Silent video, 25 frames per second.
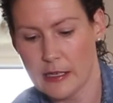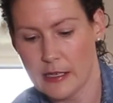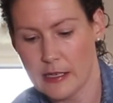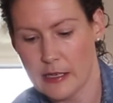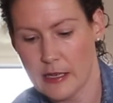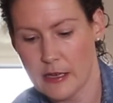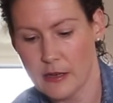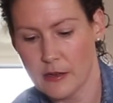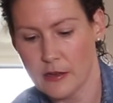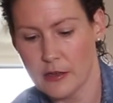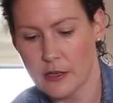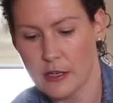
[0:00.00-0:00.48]
and
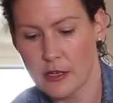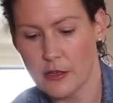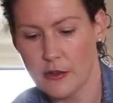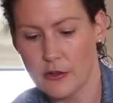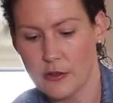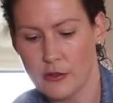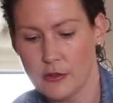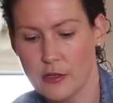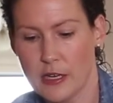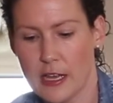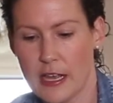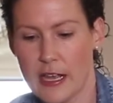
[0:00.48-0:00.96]
now a
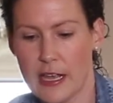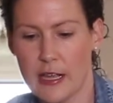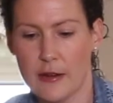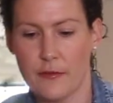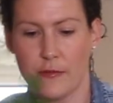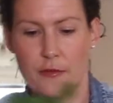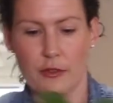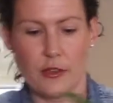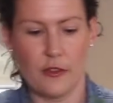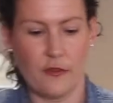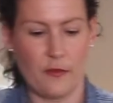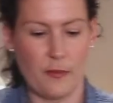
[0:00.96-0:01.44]
good
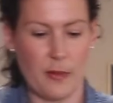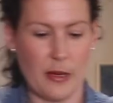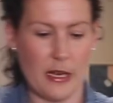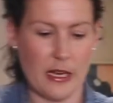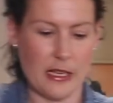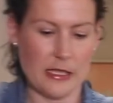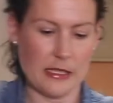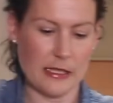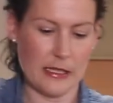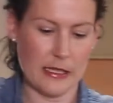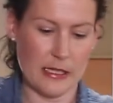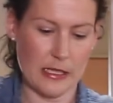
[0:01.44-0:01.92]
handful of
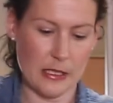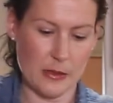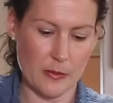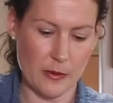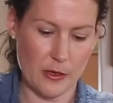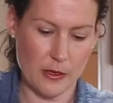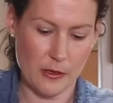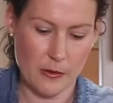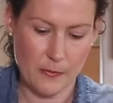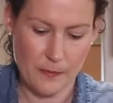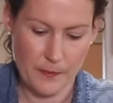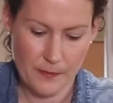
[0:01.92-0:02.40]
parsley as
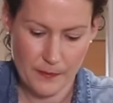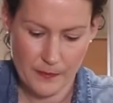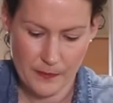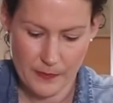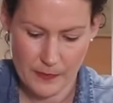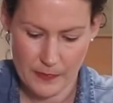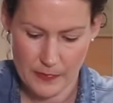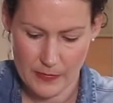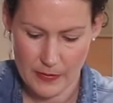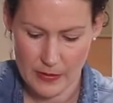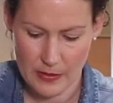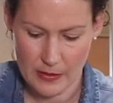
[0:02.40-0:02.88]
well.
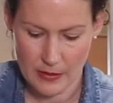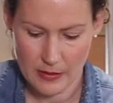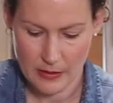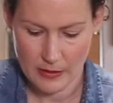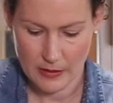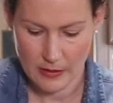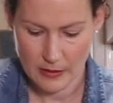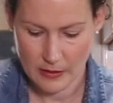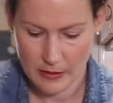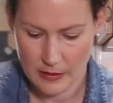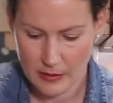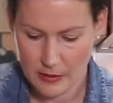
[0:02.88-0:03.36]

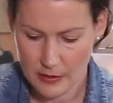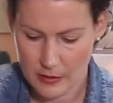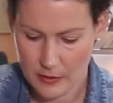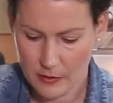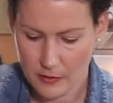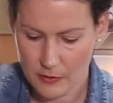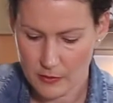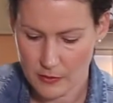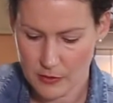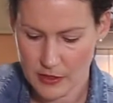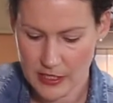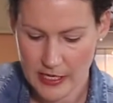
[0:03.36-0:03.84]

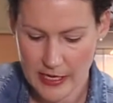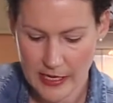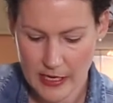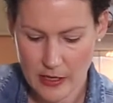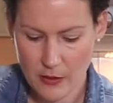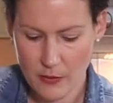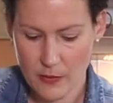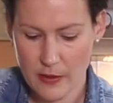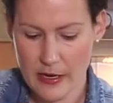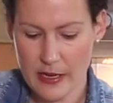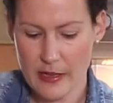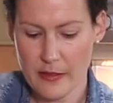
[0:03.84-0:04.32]
We'll
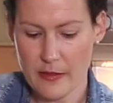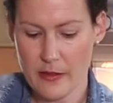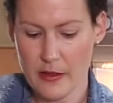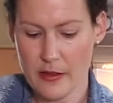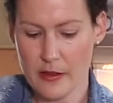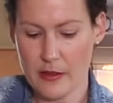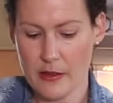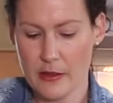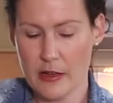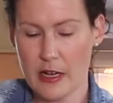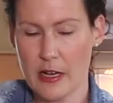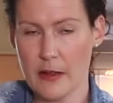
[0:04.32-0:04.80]
take away
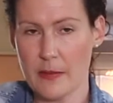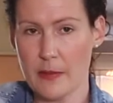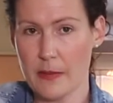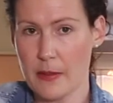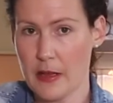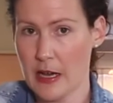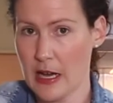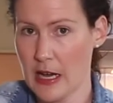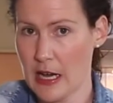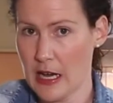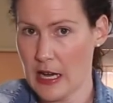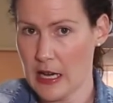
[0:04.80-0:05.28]
the
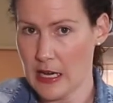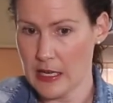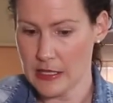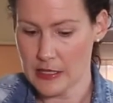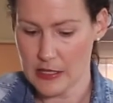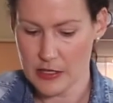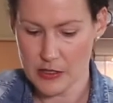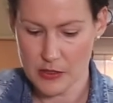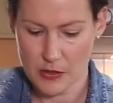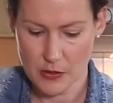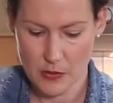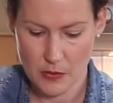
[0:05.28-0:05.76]

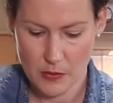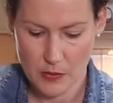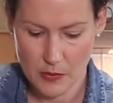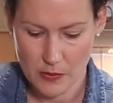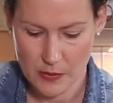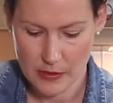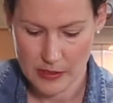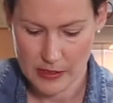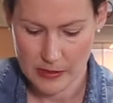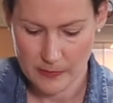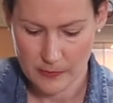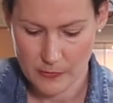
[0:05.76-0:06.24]
hard
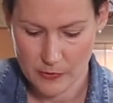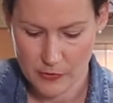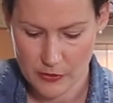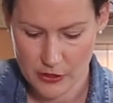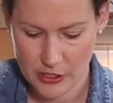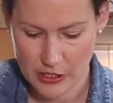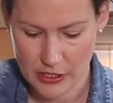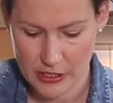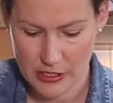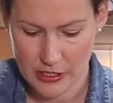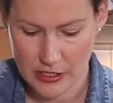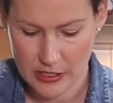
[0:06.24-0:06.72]
stalks and we'll
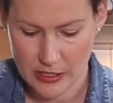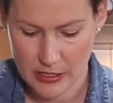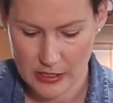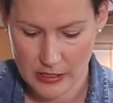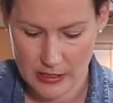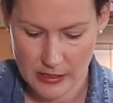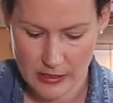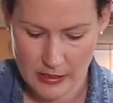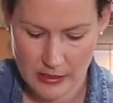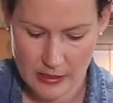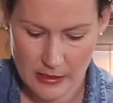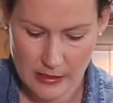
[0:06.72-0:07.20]
just
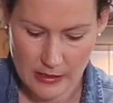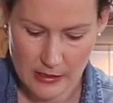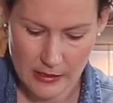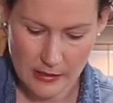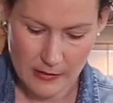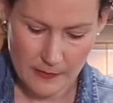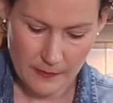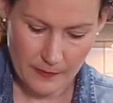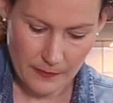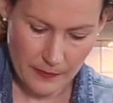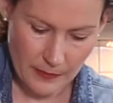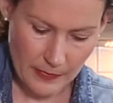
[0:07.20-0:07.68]

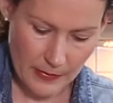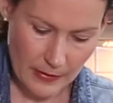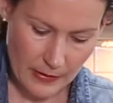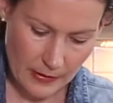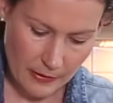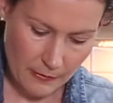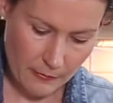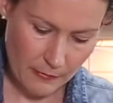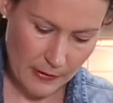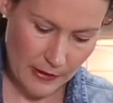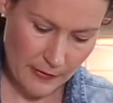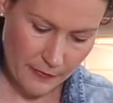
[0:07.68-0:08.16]

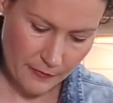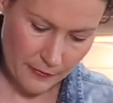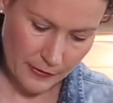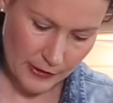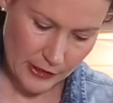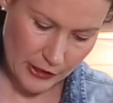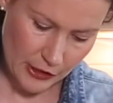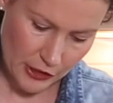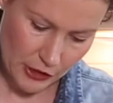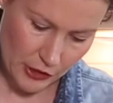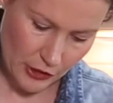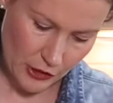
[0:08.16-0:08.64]

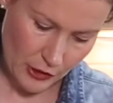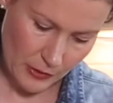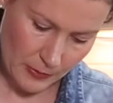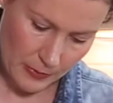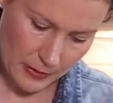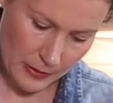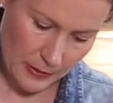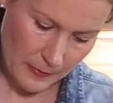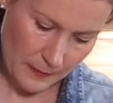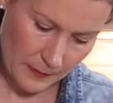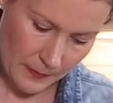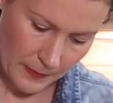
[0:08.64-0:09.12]
roughly chop
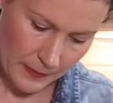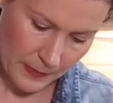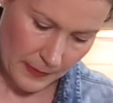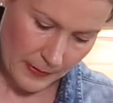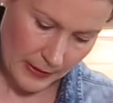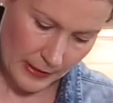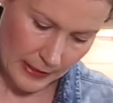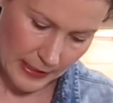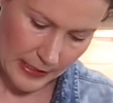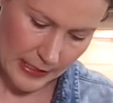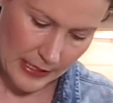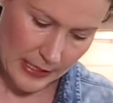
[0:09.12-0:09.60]

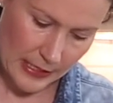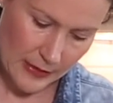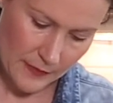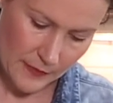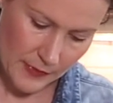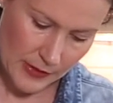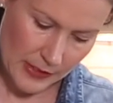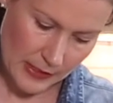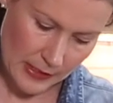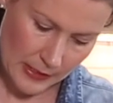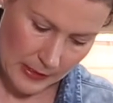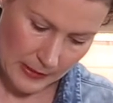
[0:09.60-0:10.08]
the
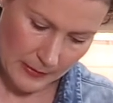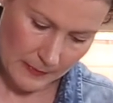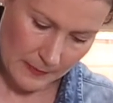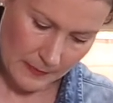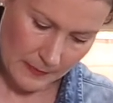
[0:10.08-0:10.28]
leaves.